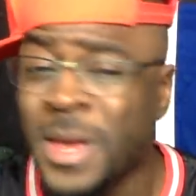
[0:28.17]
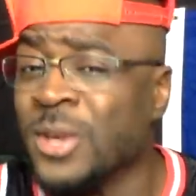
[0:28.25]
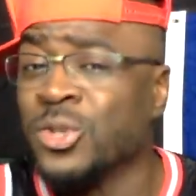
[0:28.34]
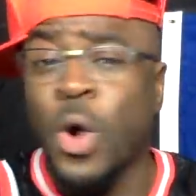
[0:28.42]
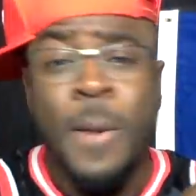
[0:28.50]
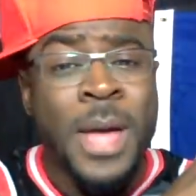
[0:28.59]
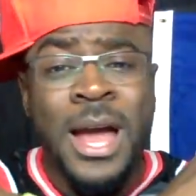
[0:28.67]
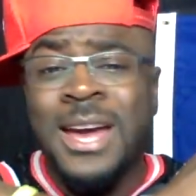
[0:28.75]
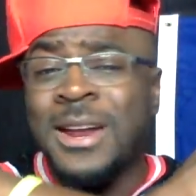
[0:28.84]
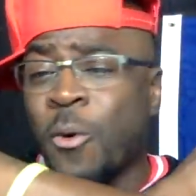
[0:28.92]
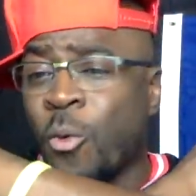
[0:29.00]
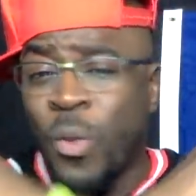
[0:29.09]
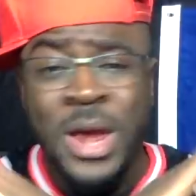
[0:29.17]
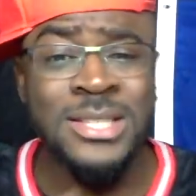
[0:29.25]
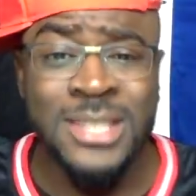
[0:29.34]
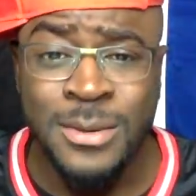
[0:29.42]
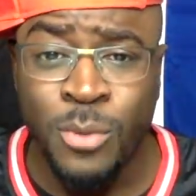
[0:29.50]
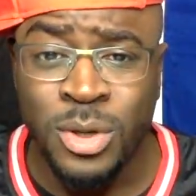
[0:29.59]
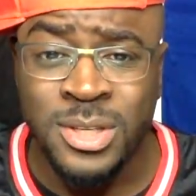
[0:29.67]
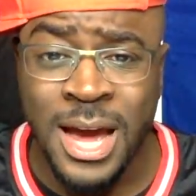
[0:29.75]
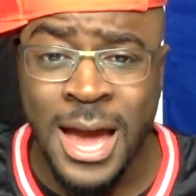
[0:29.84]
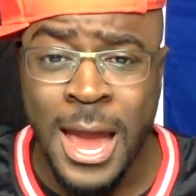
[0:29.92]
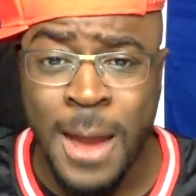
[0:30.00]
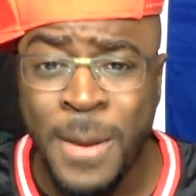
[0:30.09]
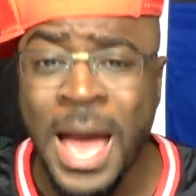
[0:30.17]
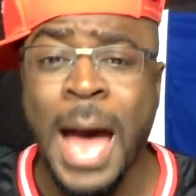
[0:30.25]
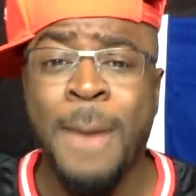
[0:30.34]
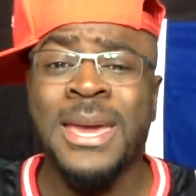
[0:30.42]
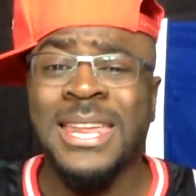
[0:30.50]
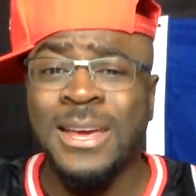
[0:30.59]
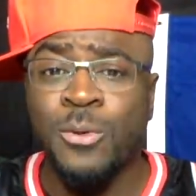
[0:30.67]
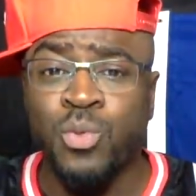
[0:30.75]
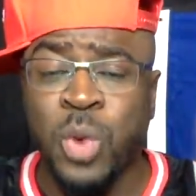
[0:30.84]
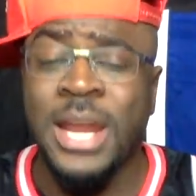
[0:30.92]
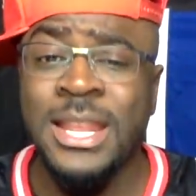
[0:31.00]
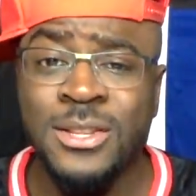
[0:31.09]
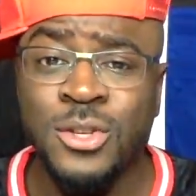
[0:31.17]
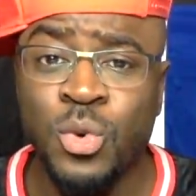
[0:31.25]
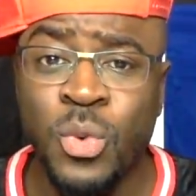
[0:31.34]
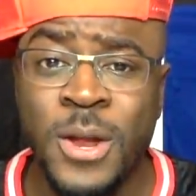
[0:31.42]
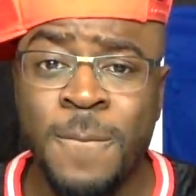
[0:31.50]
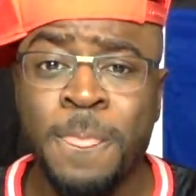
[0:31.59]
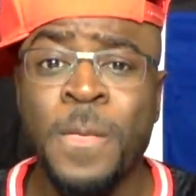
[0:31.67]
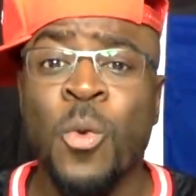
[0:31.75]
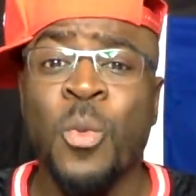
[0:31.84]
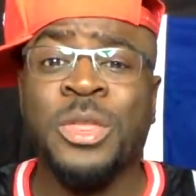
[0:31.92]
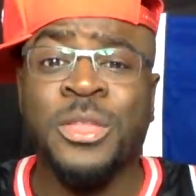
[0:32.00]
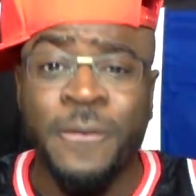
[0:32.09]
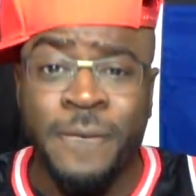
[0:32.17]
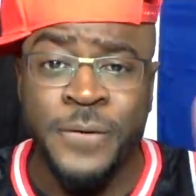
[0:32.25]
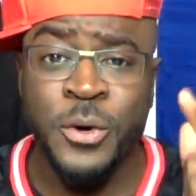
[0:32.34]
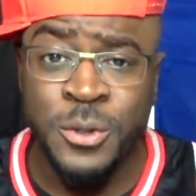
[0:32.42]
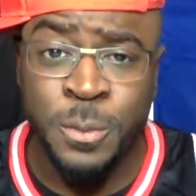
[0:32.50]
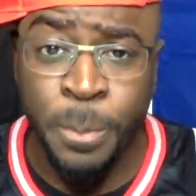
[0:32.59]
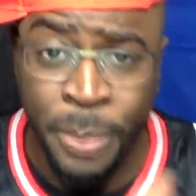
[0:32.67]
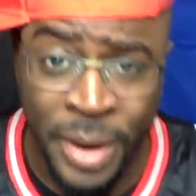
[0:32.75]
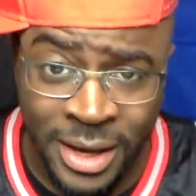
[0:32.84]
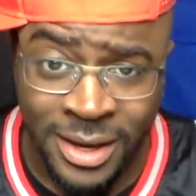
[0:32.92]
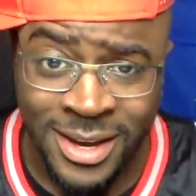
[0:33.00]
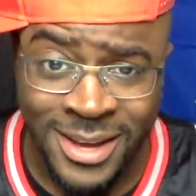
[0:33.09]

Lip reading: So I'm not going to waste any more time. I'm going to get right into it with the first pick.